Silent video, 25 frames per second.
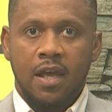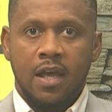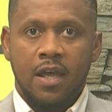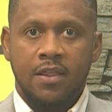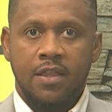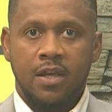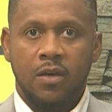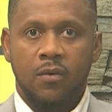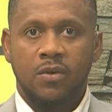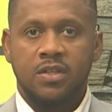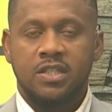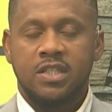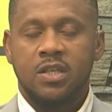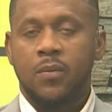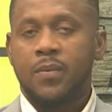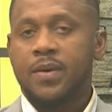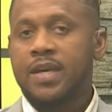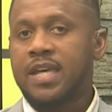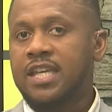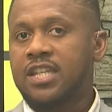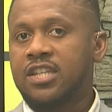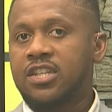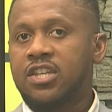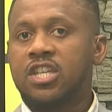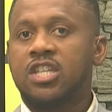There was a
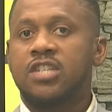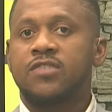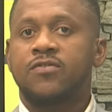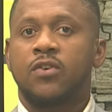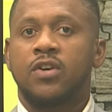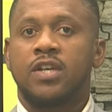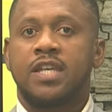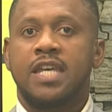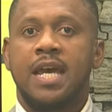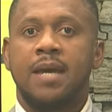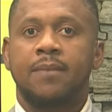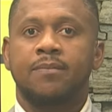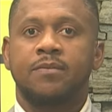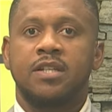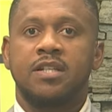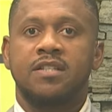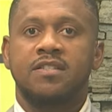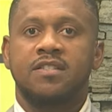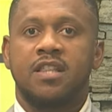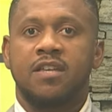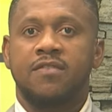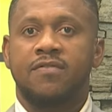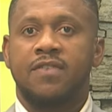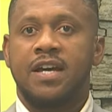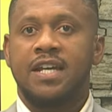wicket each for captain
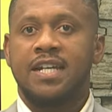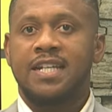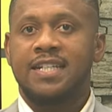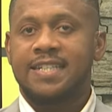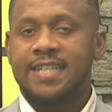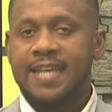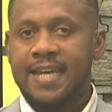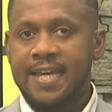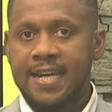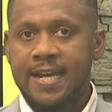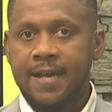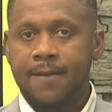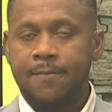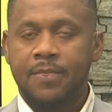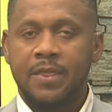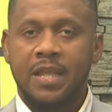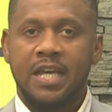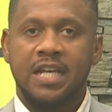Stafanie Taylor